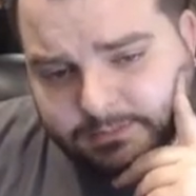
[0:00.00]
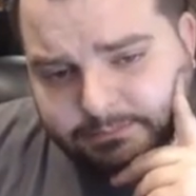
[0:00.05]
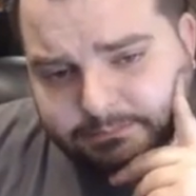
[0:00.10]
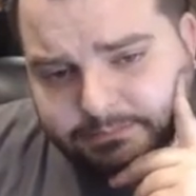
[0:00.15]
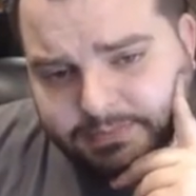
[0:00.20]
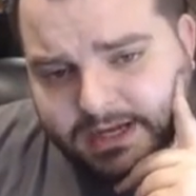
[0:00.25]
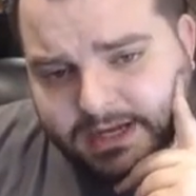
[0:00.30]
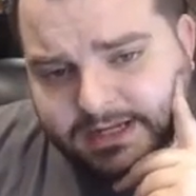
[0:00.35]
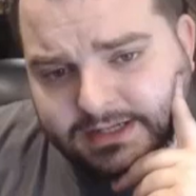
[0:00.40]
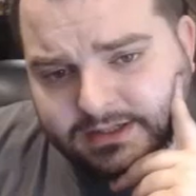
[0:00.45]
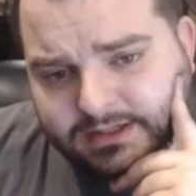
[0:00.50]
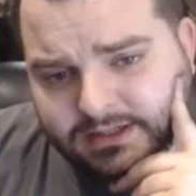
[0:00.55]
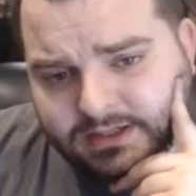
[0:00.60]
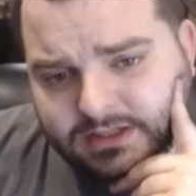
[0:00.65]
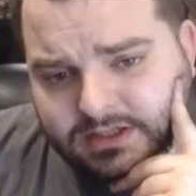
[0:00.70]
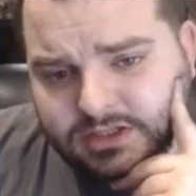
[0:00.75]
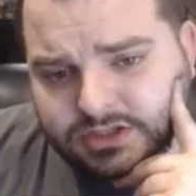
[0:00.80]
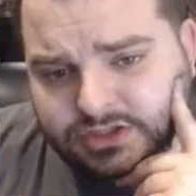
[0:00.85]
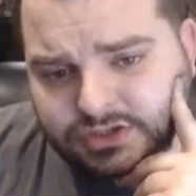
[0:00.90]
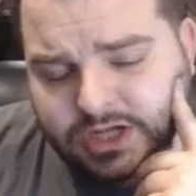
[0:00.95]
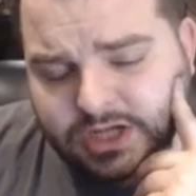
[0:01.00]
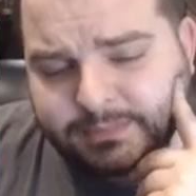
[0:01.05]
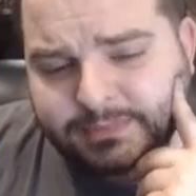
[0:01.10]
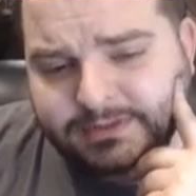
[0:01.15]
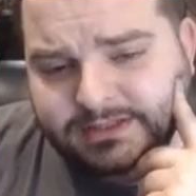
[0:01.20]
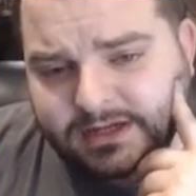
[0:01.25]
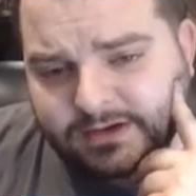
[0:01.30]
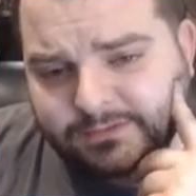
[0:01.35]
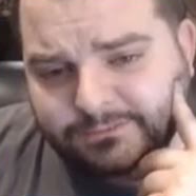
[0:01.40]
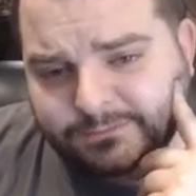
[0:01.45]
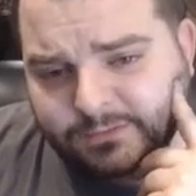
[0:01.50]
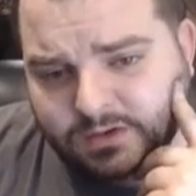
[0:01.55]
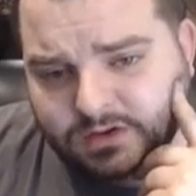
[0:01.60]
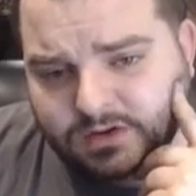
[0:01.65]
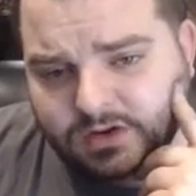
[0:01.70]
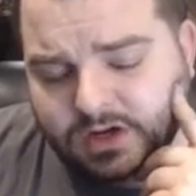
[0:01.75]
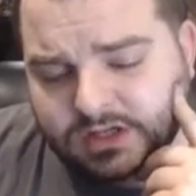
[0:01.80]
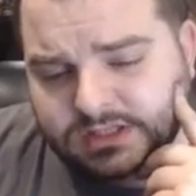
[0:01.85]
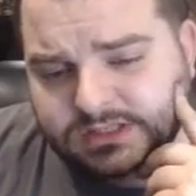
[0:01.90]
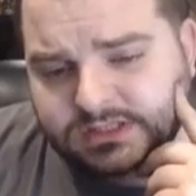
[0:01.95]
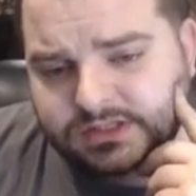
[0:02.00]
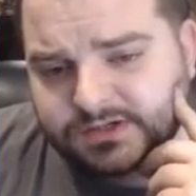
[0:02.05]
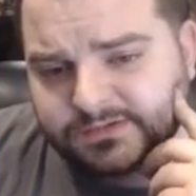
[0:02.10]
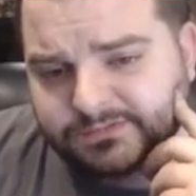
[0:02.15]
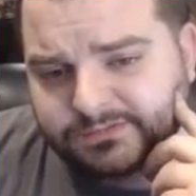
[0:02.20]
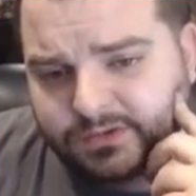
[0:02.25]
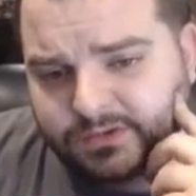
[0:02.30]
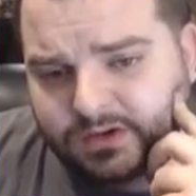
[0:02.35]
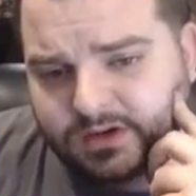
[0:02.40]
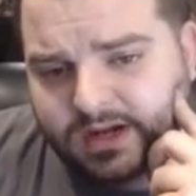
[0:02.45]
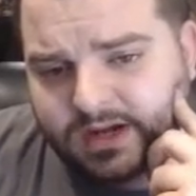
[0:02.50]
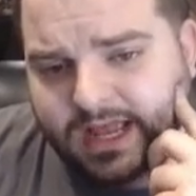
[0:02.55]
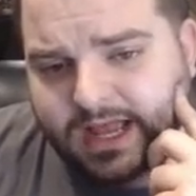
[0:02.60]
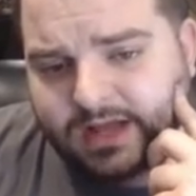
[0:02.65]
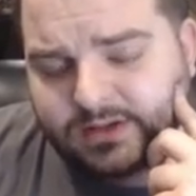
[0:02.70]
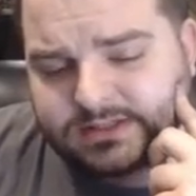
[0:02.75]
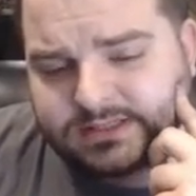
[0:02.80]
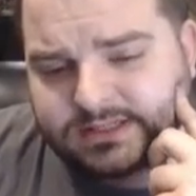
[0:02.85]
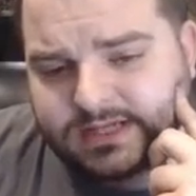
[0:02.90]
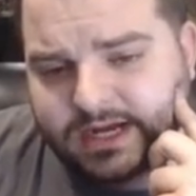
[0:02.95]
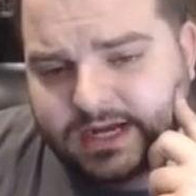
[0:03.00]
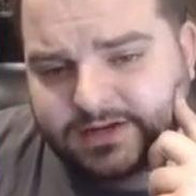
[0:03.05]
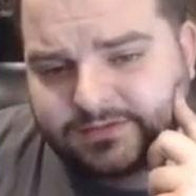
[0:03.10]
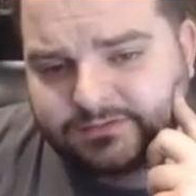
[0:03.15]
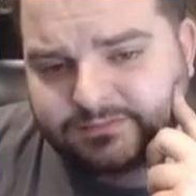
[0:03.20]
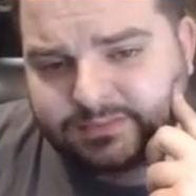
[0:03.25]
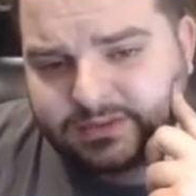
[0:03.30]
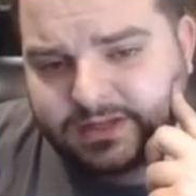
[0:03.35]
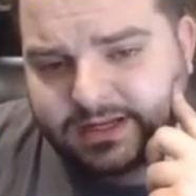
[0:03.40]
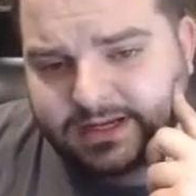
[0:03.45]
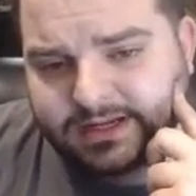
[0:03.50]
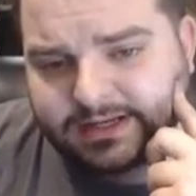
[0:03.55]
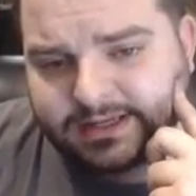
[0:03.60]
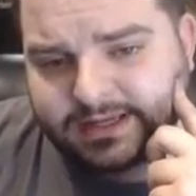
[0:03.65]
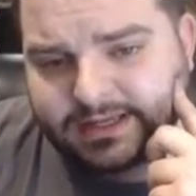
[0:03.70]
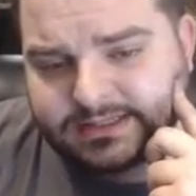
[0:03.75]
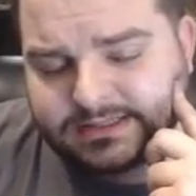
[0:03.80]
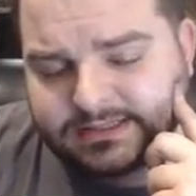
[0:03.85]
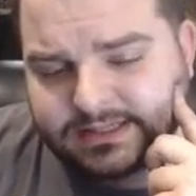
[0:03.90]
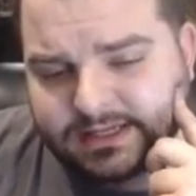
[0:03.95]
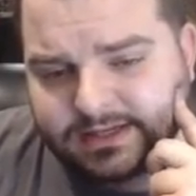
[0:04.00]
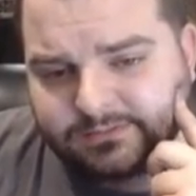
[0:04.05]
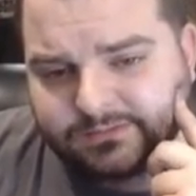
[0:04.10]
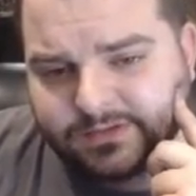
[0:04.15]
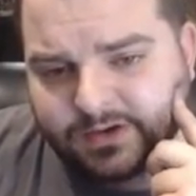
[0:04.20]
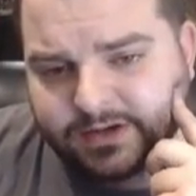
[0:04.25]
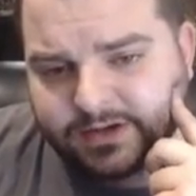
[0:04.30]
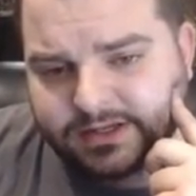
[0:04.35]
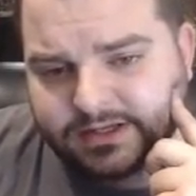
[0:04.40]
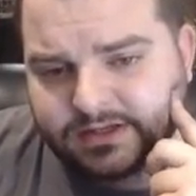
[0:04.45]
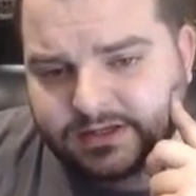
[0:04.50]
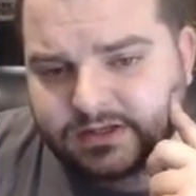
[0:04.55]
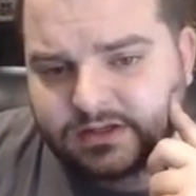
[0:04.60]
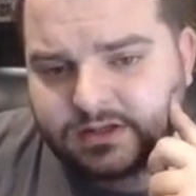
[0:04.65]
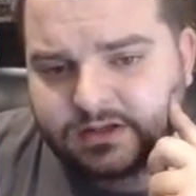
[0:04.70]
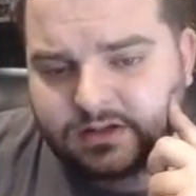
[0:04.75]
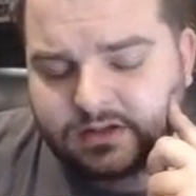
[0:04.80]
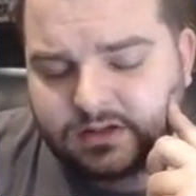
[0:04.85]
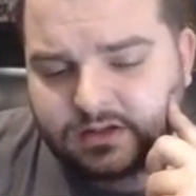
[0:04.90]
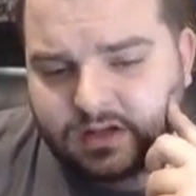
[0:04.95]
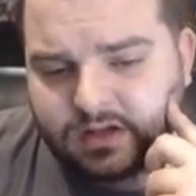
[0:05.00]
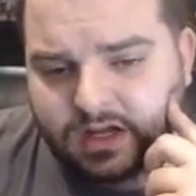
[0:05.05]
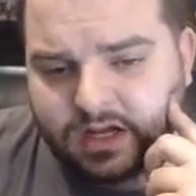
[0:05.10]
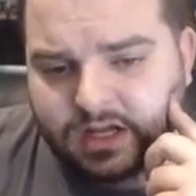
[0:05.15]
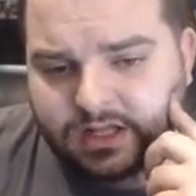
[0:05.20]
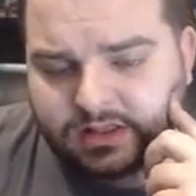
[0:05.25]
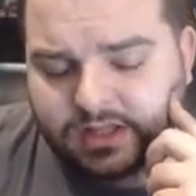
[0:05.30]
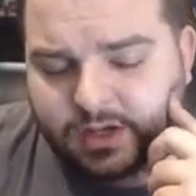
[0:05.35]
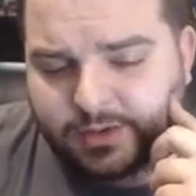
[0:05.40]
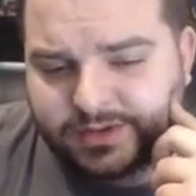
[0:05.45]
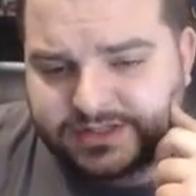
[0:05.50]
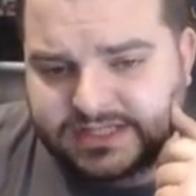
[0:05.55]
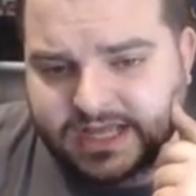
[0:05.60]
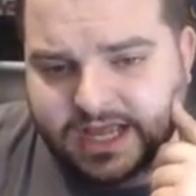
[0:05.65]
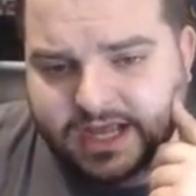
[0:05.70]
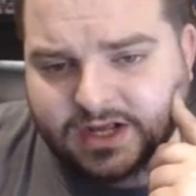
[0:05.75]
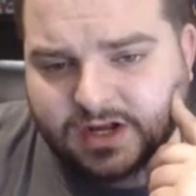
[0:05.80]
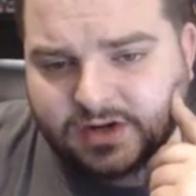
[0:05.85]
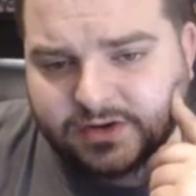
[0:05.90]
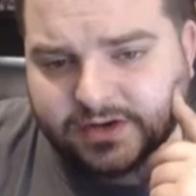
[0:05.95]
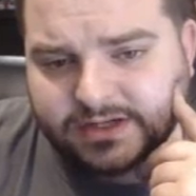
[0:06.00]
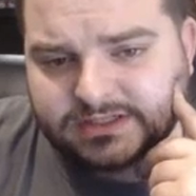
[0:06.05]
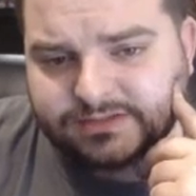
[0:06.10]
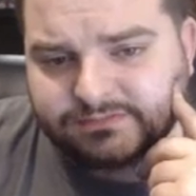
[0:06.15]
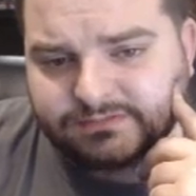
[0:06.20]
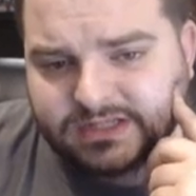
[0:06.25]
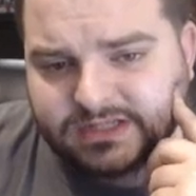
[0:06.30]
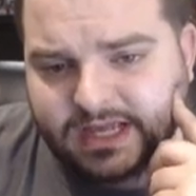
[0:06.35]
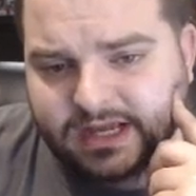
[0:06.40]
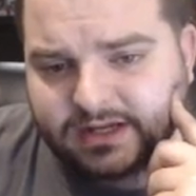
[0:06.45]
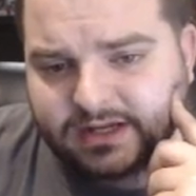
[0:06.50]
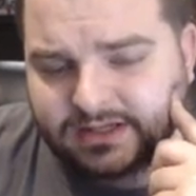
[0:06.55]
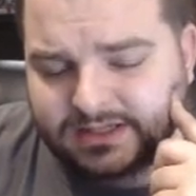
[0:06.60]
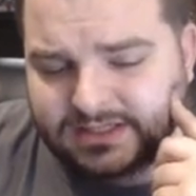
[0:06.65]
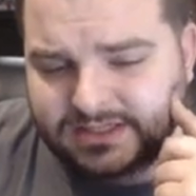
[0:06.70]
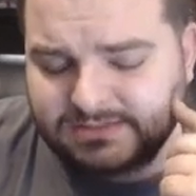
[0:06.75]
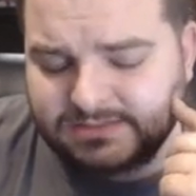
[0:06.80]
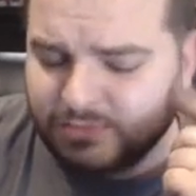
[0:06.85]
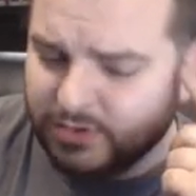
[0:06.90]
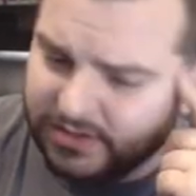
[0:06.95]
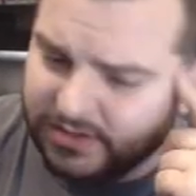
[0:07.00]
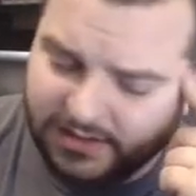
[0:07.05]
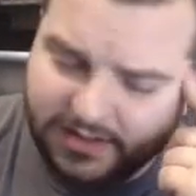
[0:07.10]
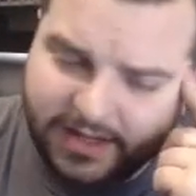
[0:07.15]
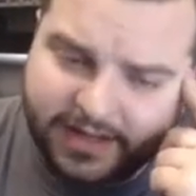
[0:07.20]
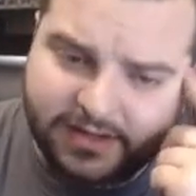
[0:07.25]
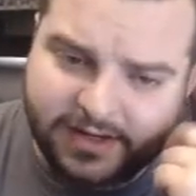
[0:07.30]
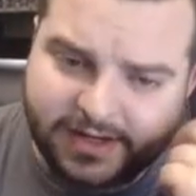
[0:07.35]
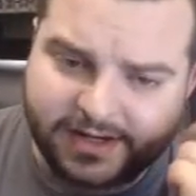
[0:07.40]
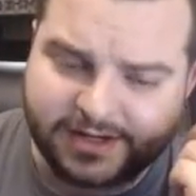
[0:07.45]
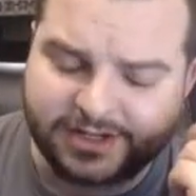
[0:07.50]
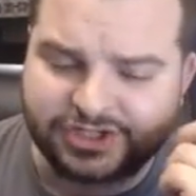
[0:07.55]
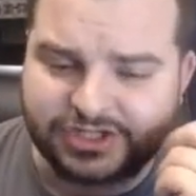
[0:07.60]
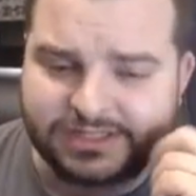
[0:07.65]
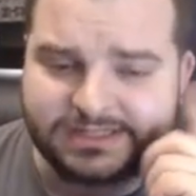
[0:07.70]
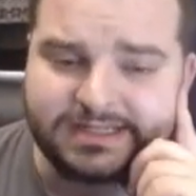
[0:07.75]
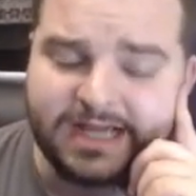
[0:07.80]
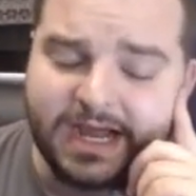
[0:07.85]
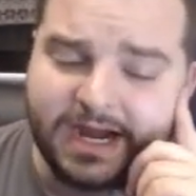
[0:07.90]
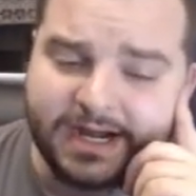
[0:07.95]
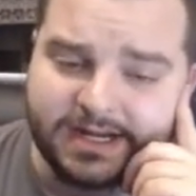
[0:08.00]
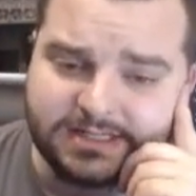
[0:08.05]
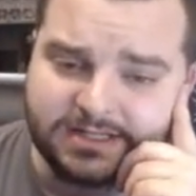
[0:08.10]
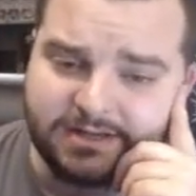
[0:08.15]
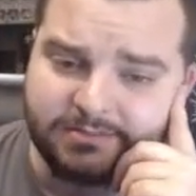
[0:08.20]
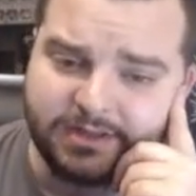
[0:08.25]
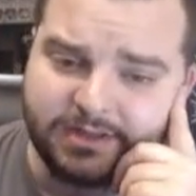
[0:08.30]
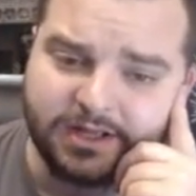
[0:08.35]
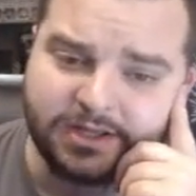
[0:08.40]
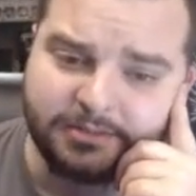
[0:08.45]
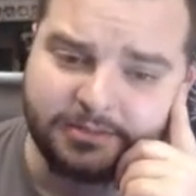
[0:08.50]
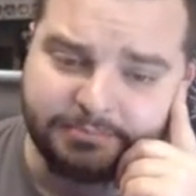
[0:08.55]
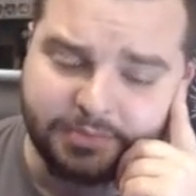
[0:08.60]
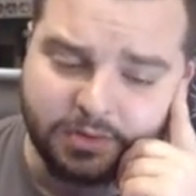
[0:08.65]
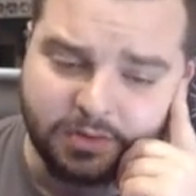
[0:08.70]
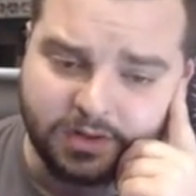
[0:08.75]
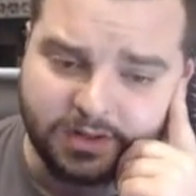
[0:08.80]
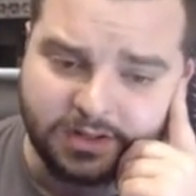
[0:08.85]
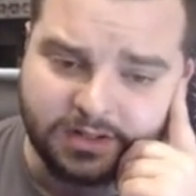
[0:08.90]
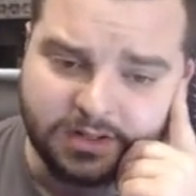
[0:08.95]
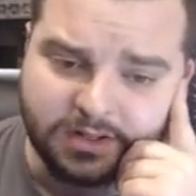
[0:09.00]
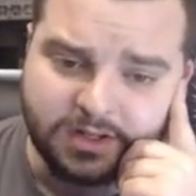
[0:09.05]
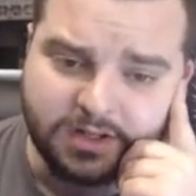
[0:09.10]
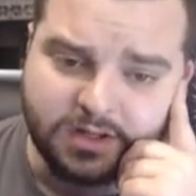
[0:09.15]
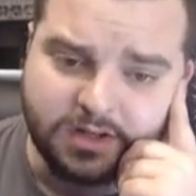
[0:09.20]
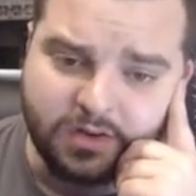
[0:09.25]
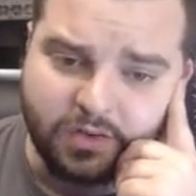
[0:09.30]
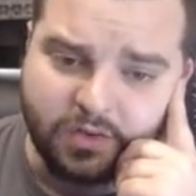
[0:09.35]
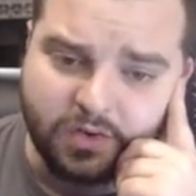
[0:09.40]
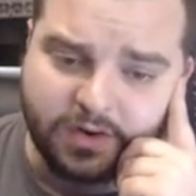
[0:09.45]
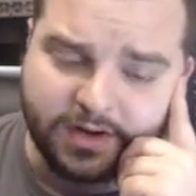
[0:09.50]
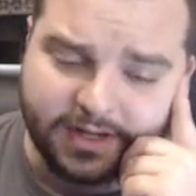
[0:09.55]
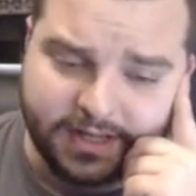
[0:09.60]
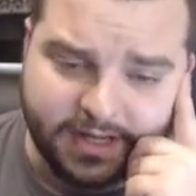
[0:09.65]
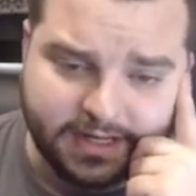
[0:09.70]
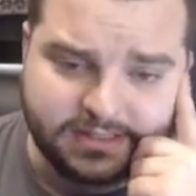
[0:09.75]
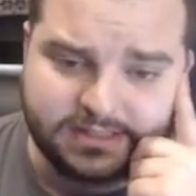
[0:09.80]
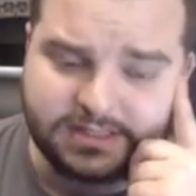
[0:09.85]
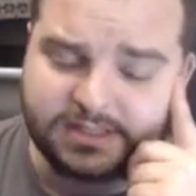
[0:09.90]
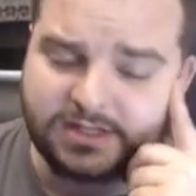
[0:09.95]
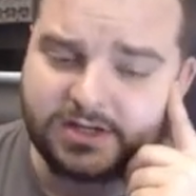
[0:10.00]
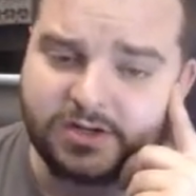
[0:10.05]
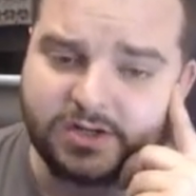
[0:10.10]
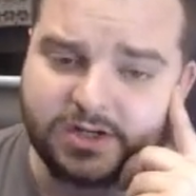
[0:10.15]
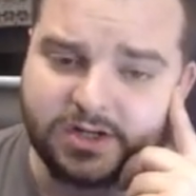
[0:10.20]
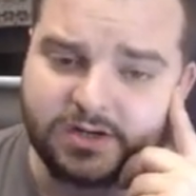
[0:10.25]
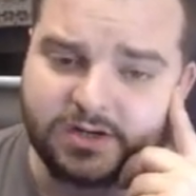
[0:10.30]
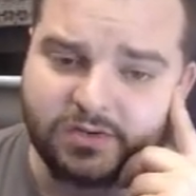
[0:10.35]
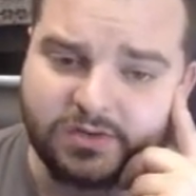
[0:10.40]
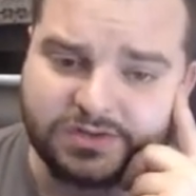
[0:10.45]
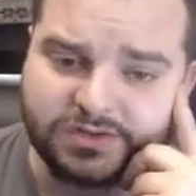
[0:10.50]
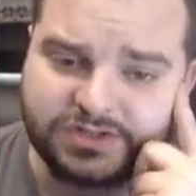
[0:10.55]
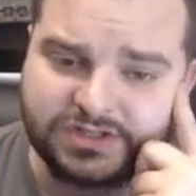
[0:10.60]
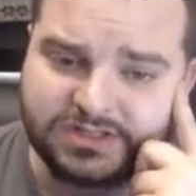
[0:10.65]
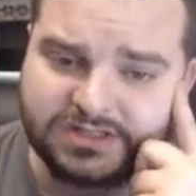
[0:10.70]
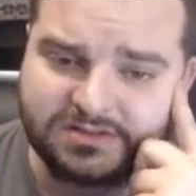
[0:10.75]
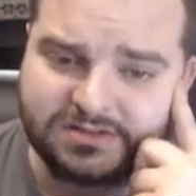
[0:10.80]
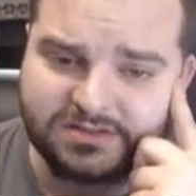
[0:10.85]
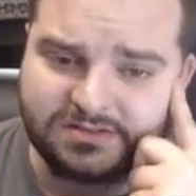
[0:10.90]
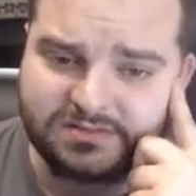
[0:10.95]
but dropping down a 4-cost 2/4 outside of playing it against a very low attack aggressive deck is more than likely going to just die to something on the board, or get executed, or just